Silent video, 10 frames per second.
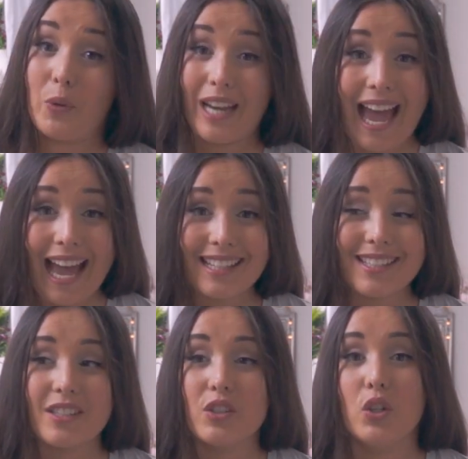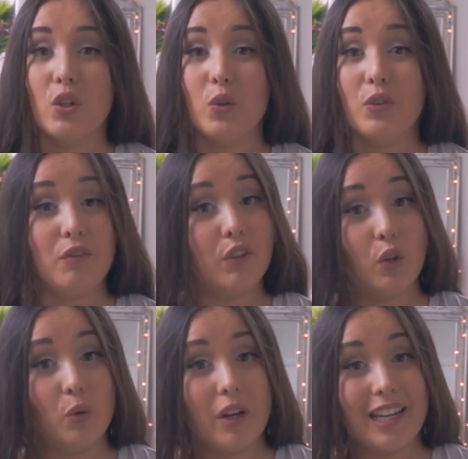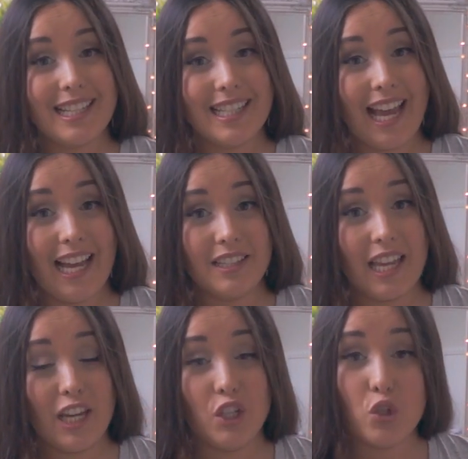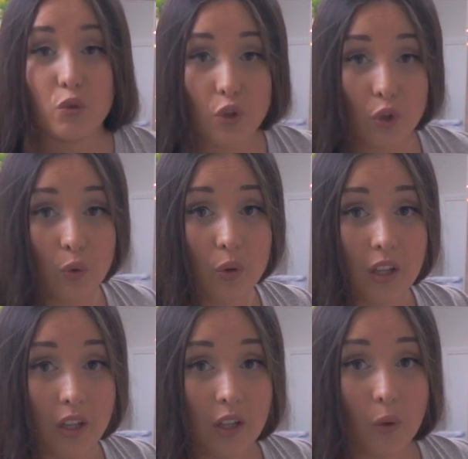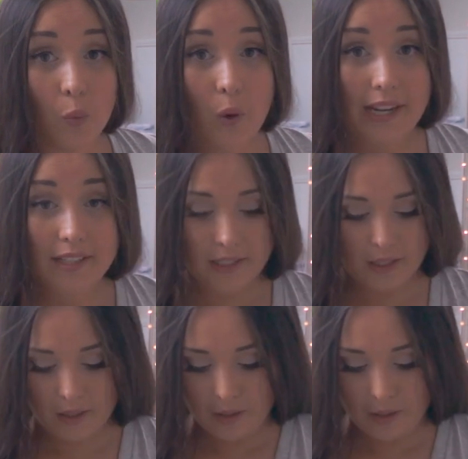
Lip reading: one has to the velour one is it has a true waist